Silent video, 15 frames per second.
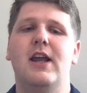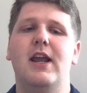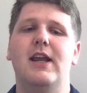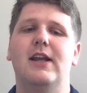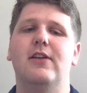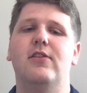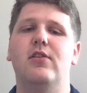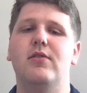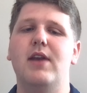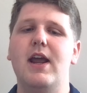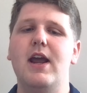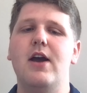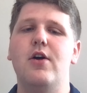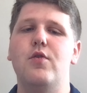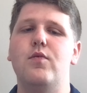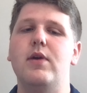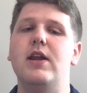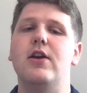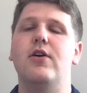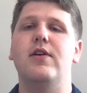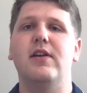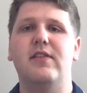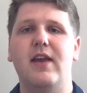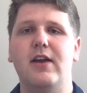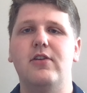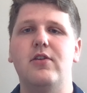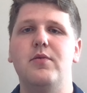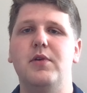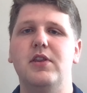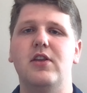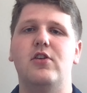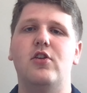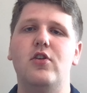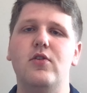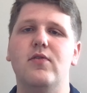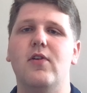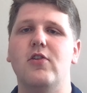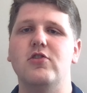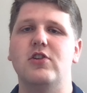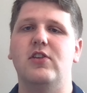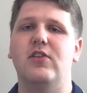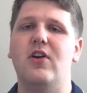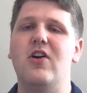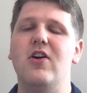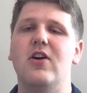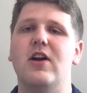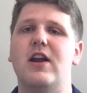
And so now we know exactly what the two versions are,